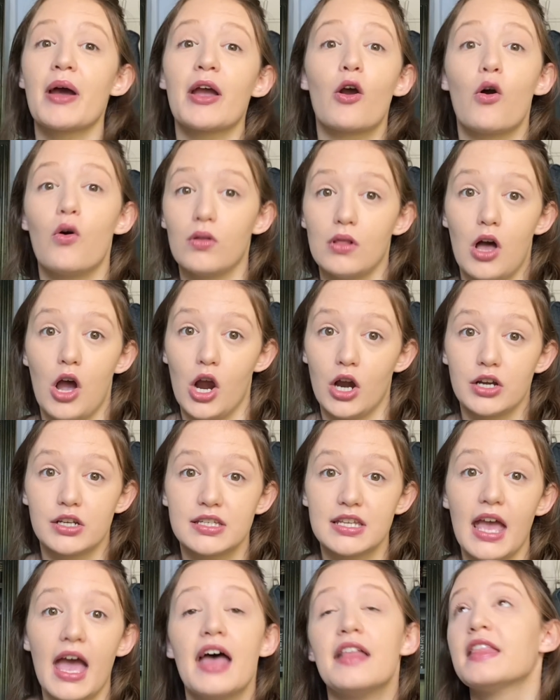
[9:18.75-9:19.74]
whole heart,
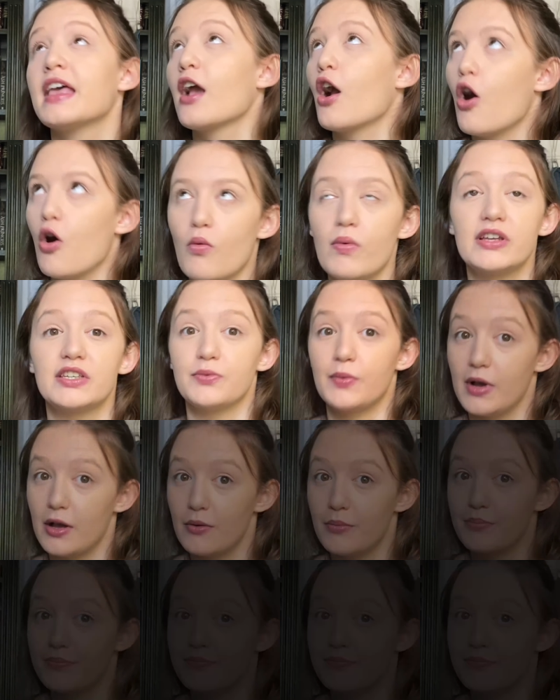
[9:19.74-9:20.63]
and they always will.